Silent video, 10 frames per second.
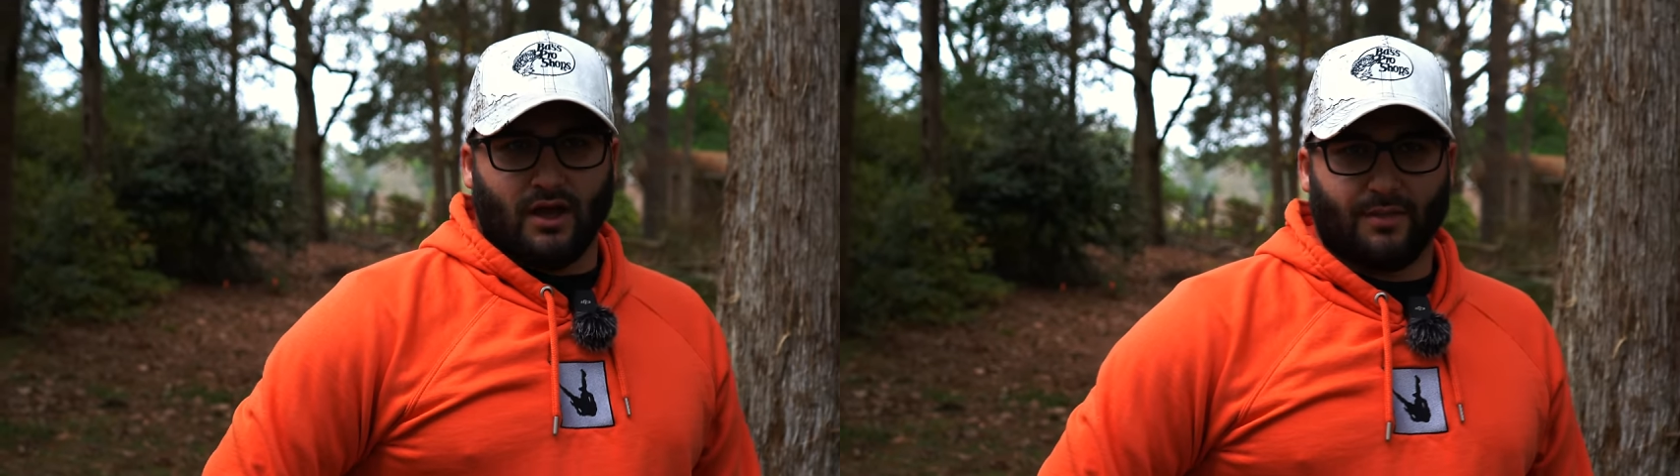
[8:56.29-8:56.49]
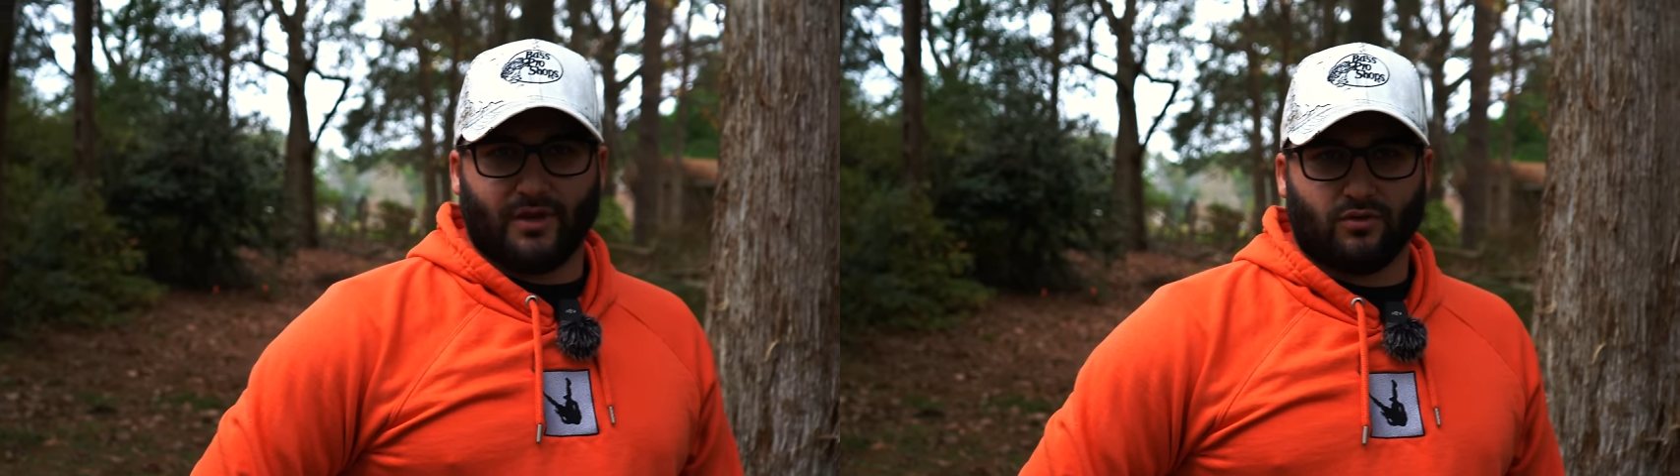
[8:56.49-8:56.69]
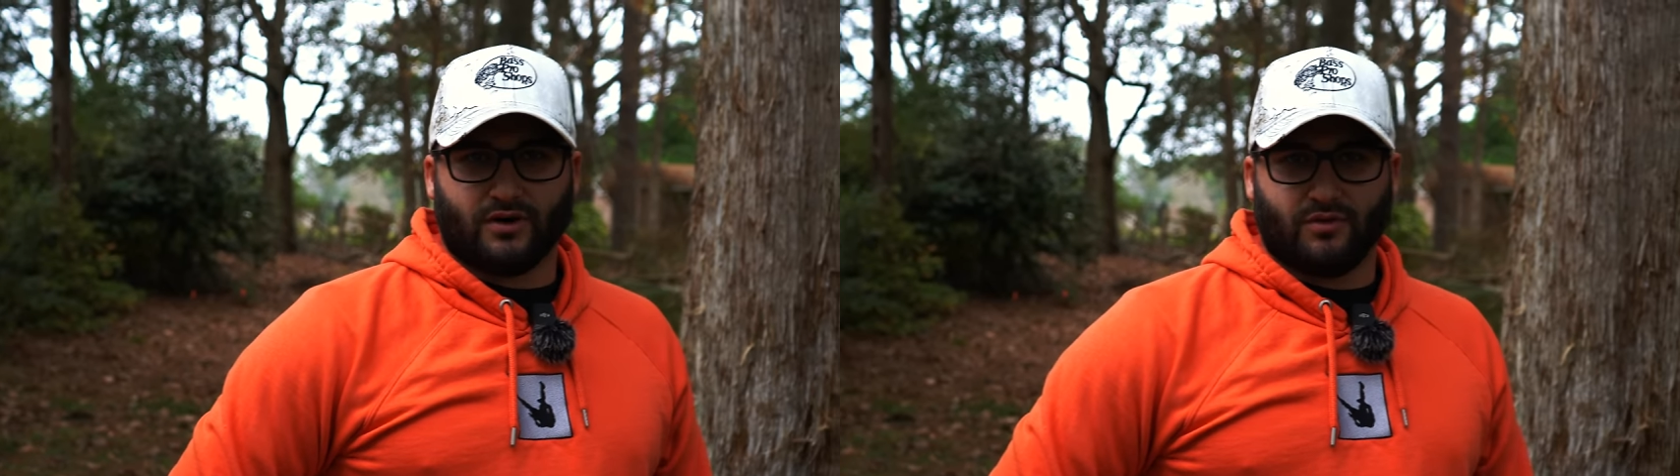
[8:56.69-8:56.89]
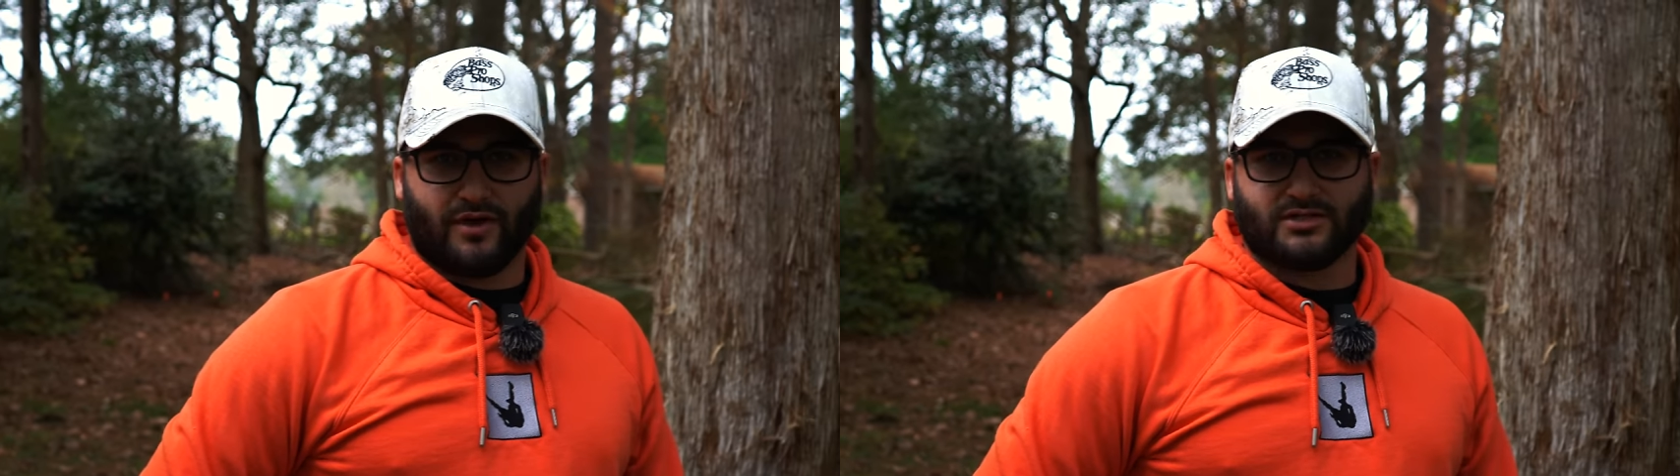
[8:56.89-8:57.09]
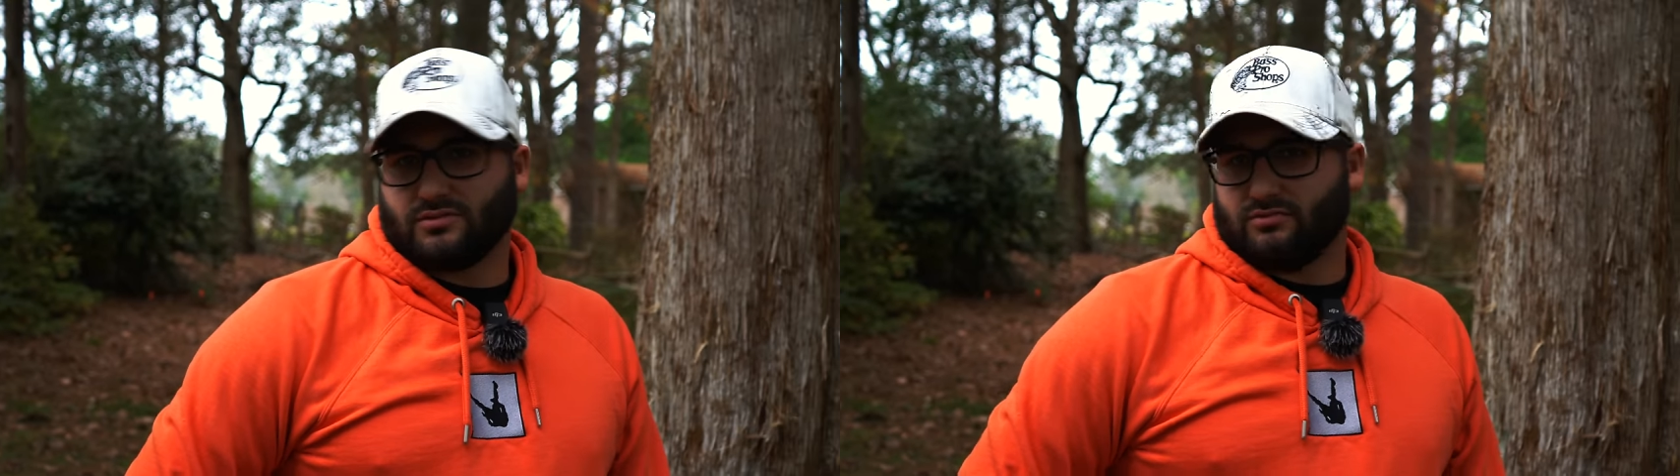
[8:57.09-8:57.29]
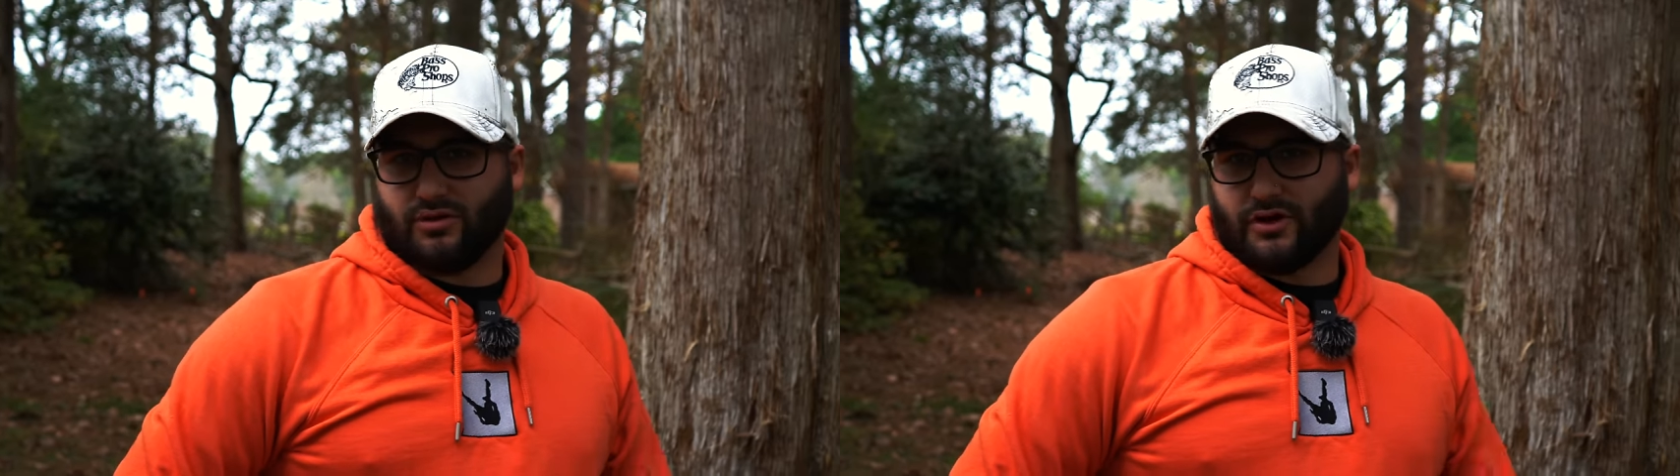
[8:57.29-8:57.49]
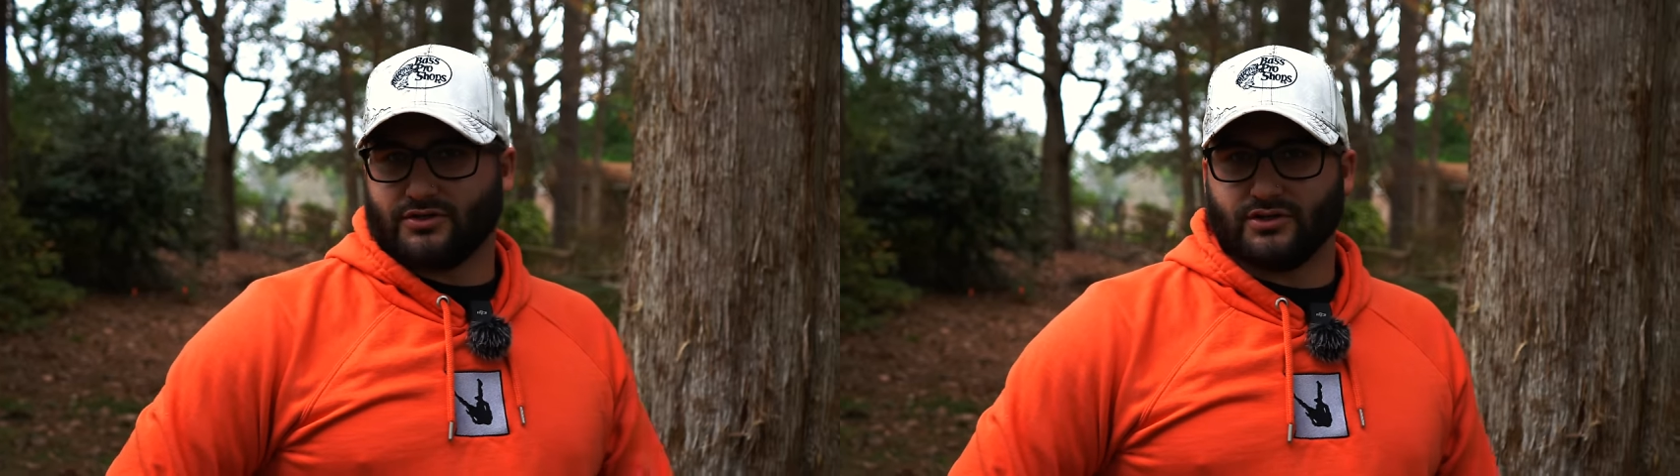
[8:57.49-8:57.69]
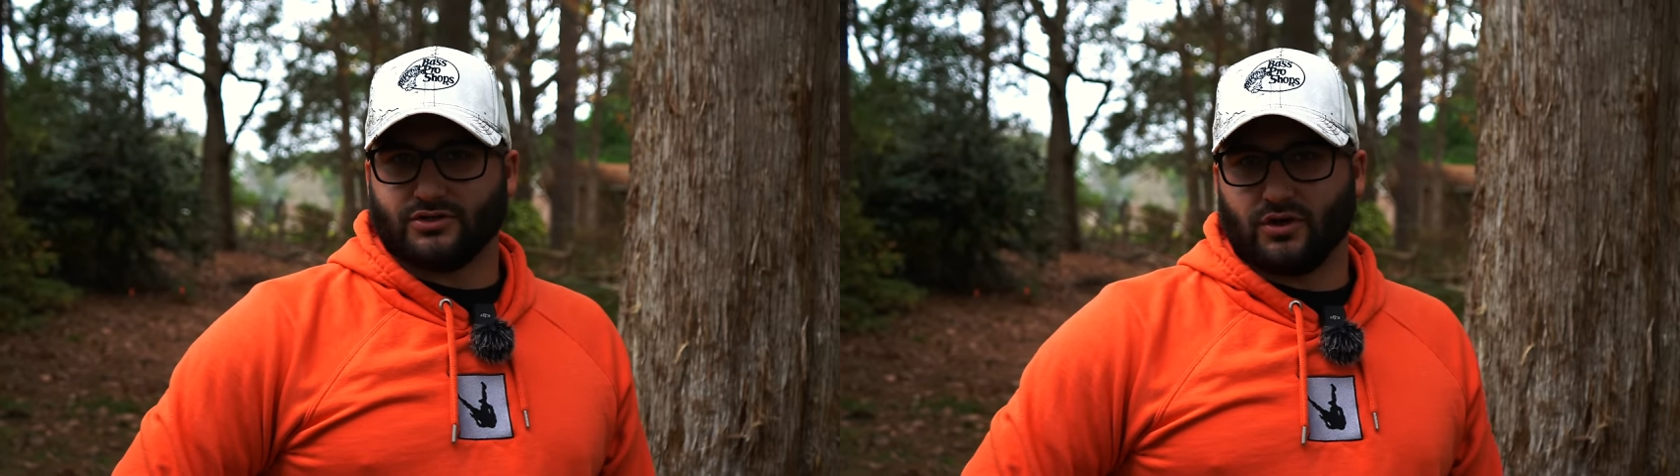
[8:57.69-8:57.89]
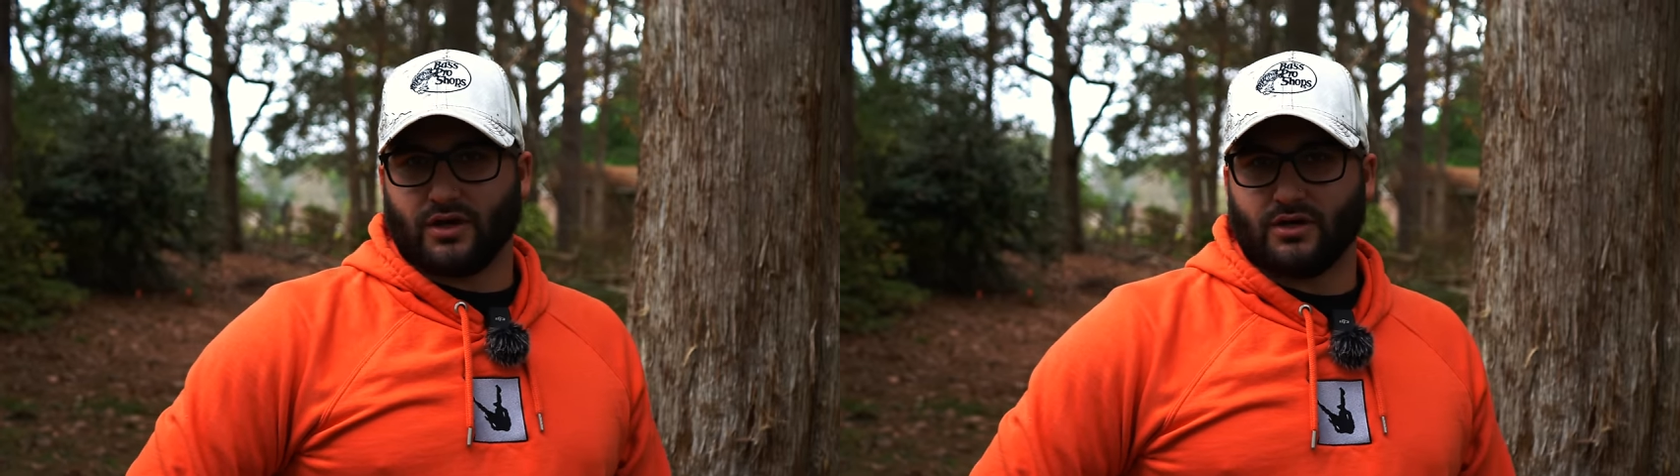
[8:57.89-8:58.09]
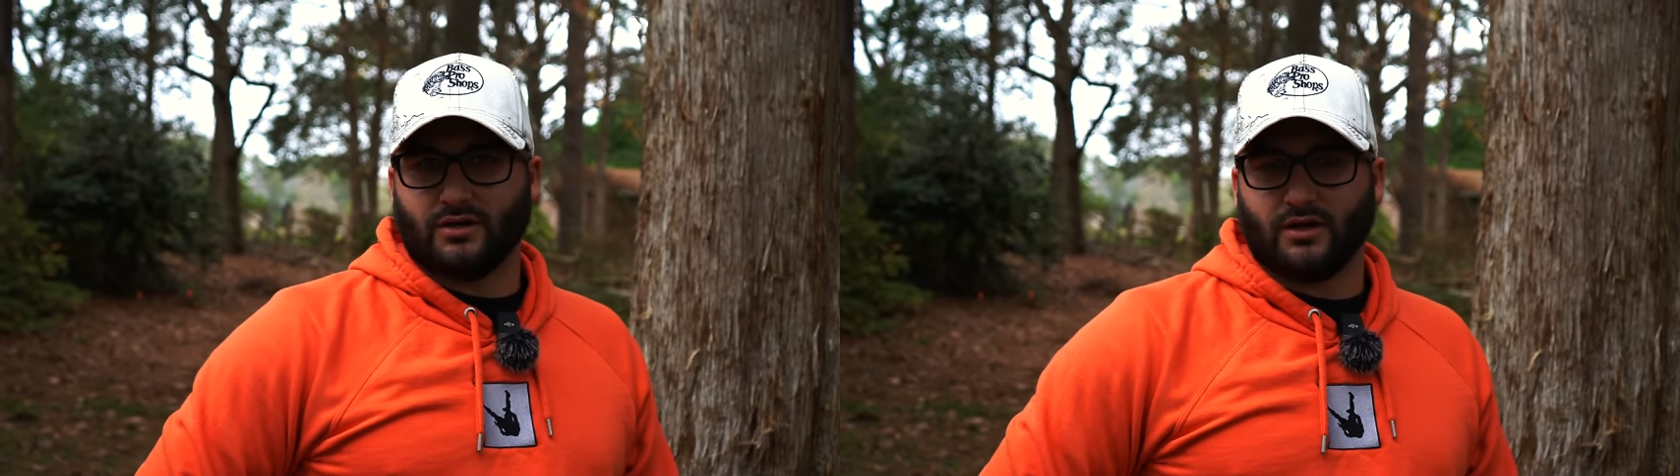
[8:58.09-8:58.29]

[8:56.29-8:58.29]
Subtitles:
I'm like one of the best putters on tour.